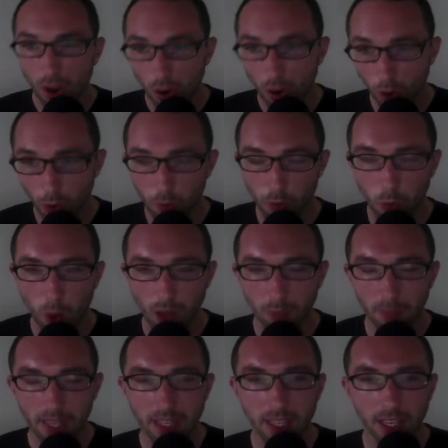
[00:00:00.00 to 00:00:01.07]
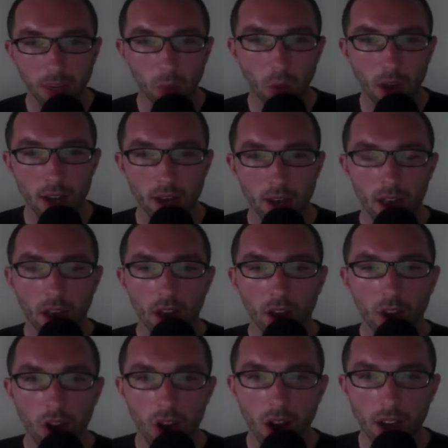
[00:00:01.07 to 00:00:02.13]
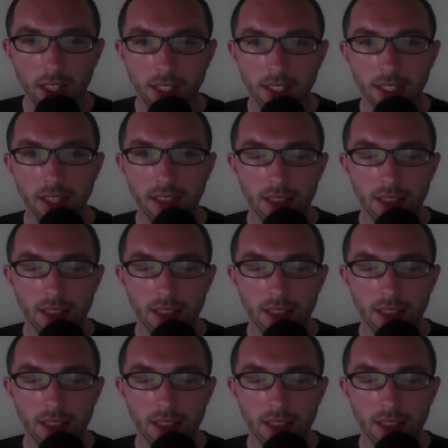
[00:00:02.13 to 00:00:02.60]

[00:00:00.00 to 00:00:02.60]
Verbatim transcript: Overwhelmingly, what caused